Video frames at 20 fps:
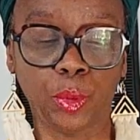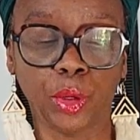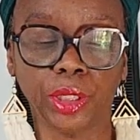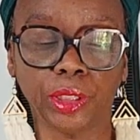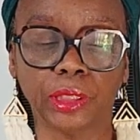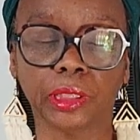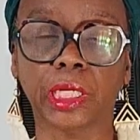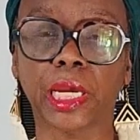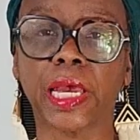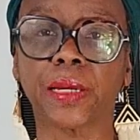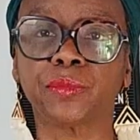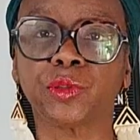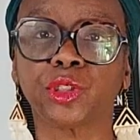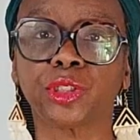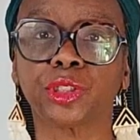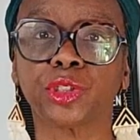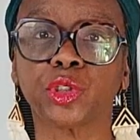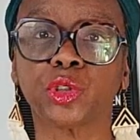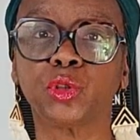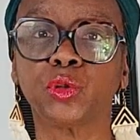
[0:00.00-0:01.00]
but I'm
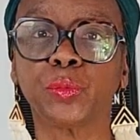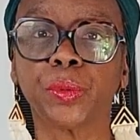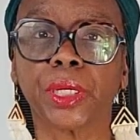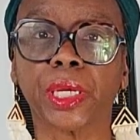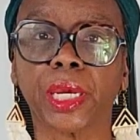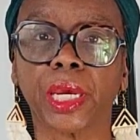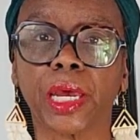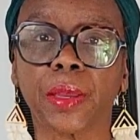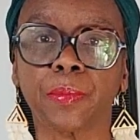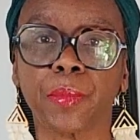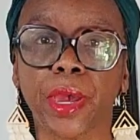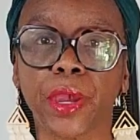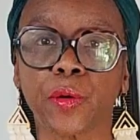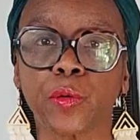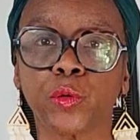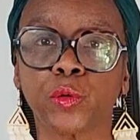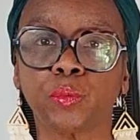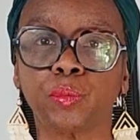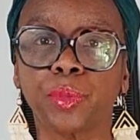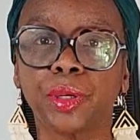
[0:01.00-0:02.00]
just doing it at my
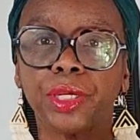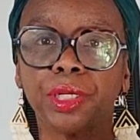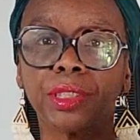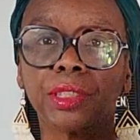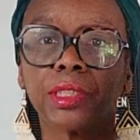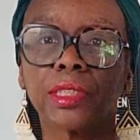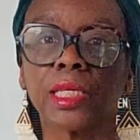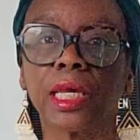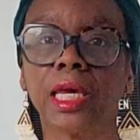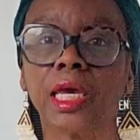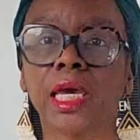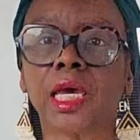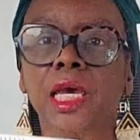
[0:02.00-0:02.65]
own pace.